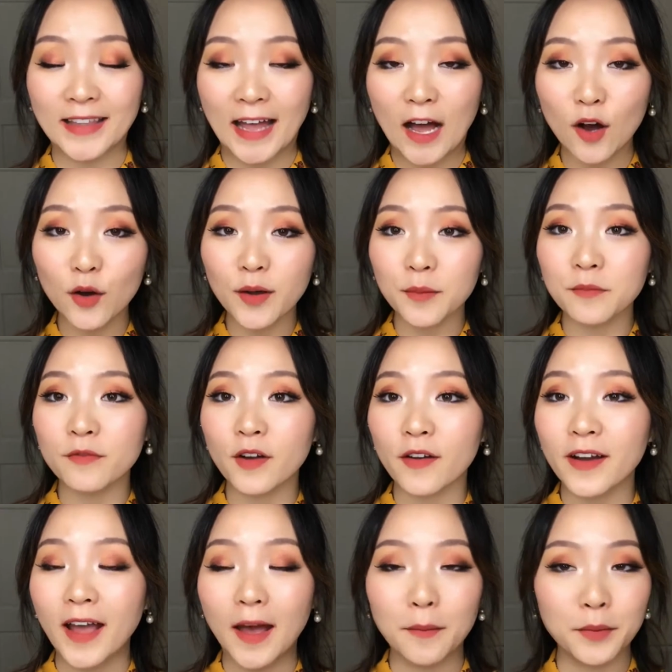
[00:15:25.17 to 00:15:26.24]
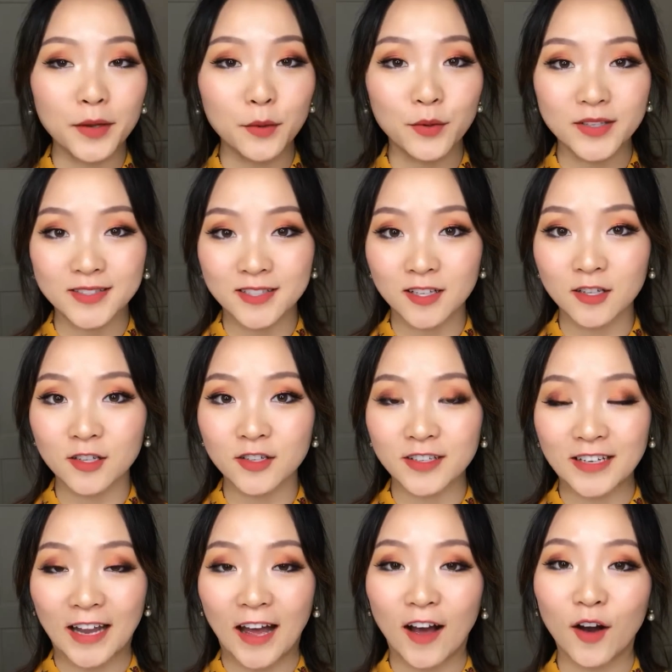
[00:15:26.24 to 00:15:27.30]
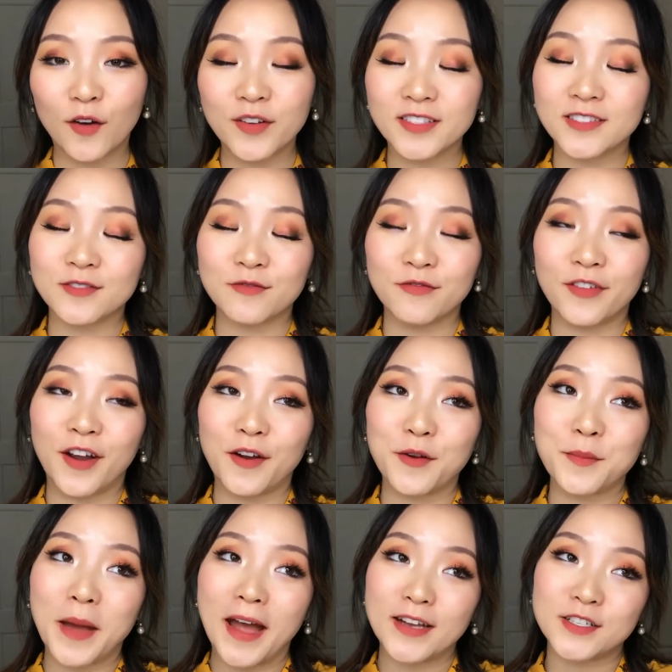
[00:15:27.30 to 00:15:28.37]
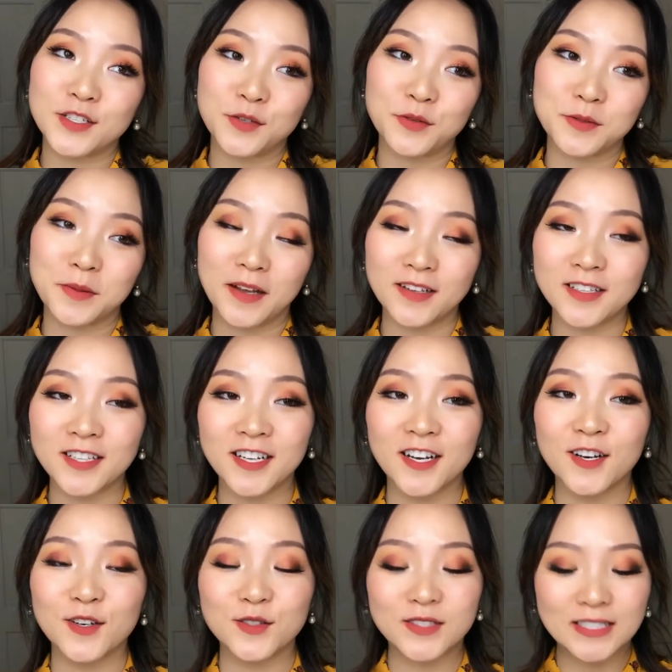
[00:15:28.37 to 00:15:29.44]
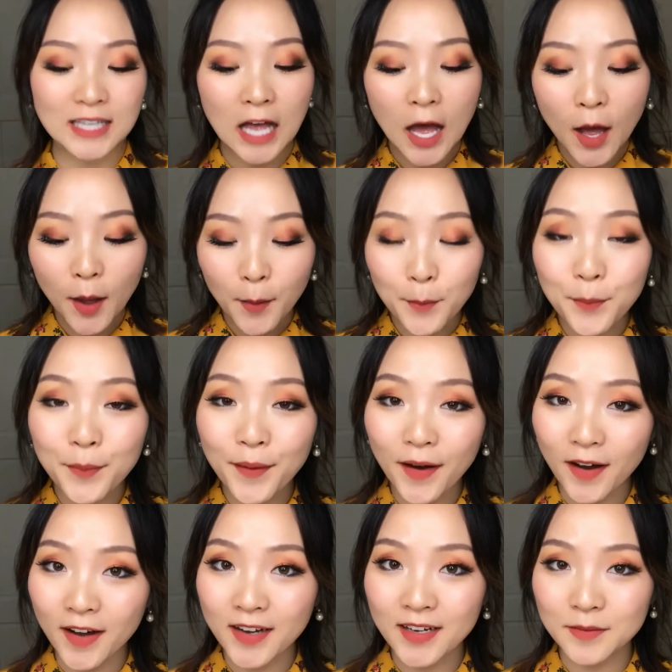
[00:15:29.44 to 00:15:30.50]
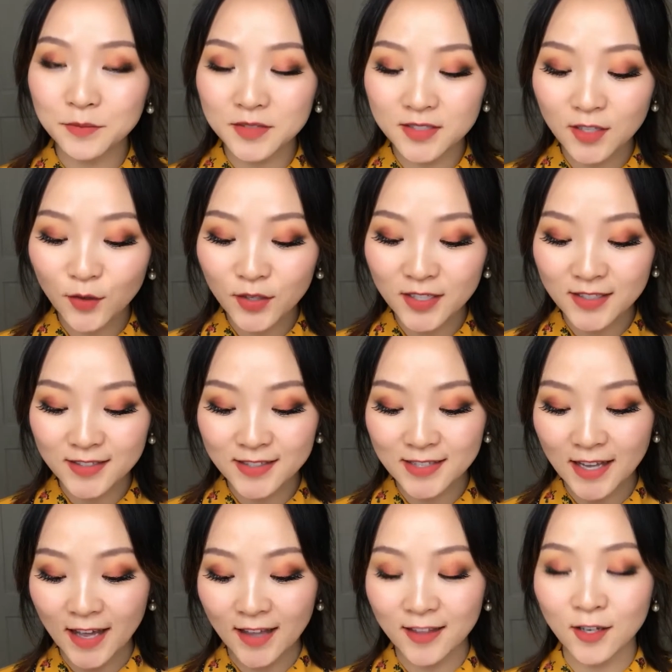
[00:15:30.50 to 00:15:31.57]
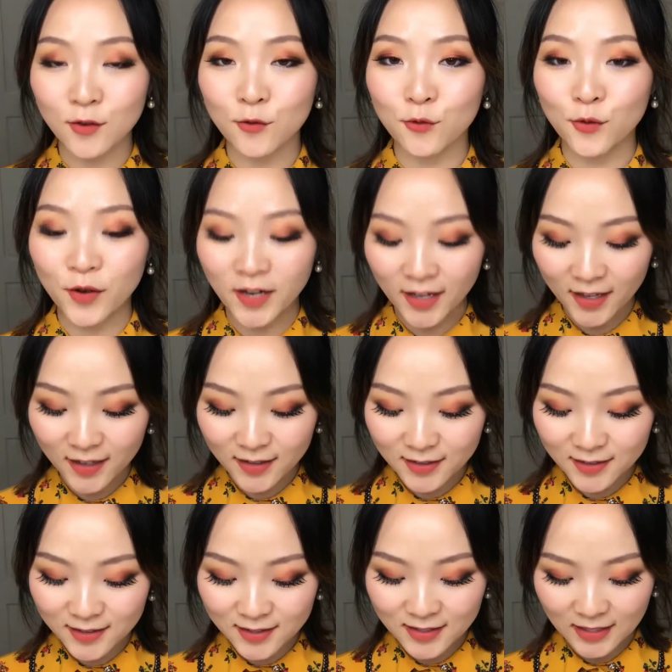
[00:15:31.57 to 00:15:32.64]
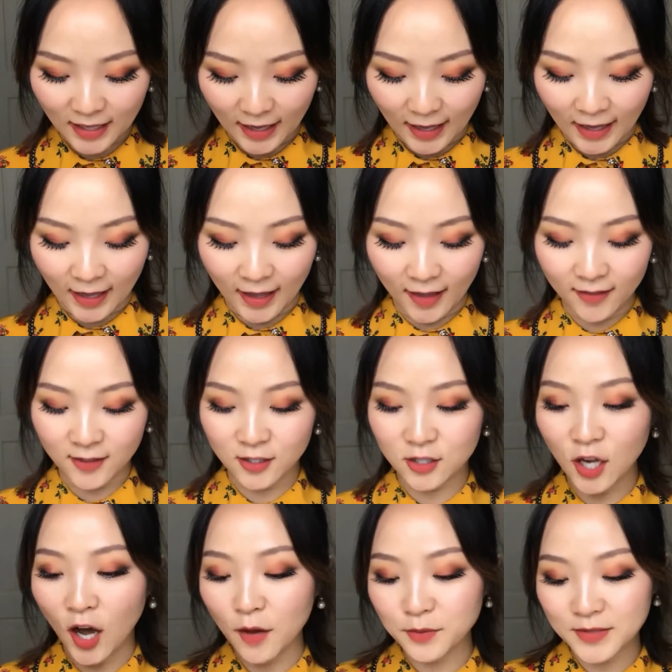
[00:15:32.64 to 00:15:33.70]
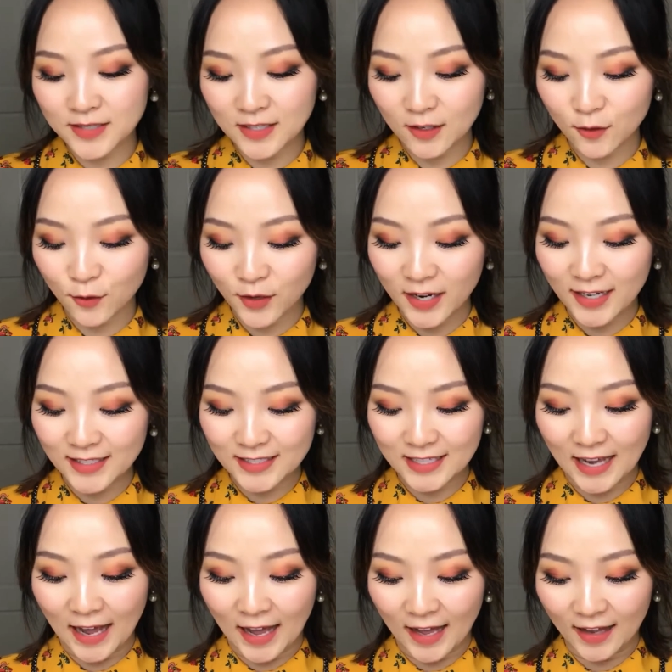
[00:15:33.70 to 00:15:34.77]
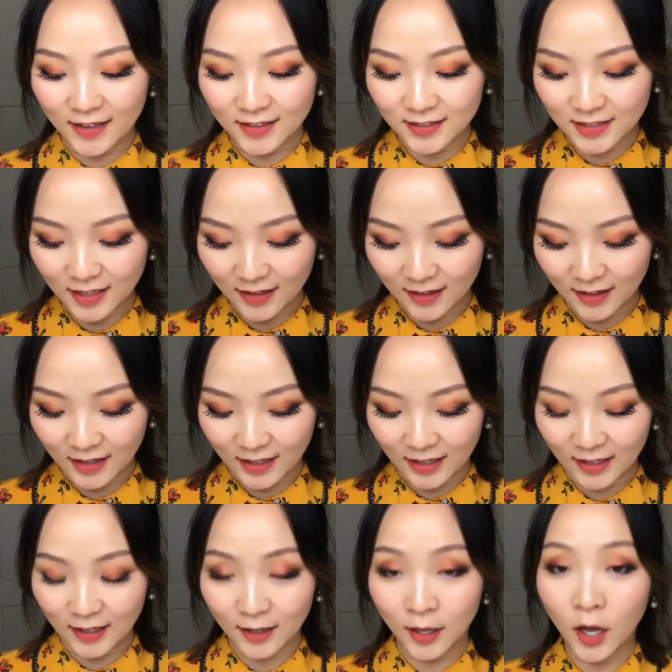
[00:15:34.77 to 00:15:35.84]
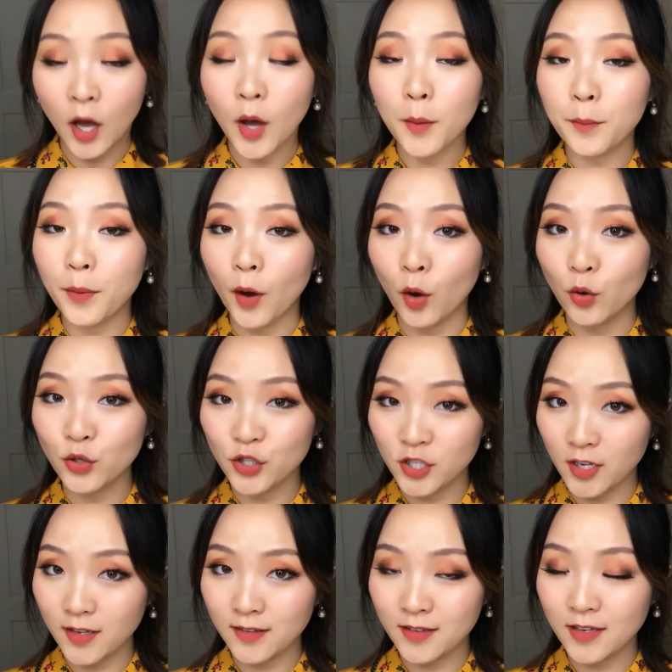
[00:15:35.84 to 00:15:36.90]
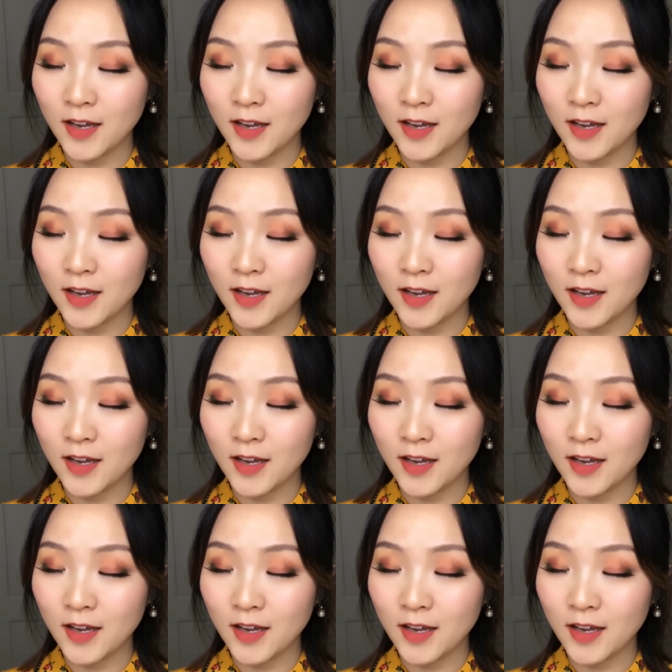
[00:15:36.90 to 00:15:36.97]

Now I'm very happy with the look now. It's very matchy with my clothes. But I'm still gonna say the greens and the Top Secret and the Potion.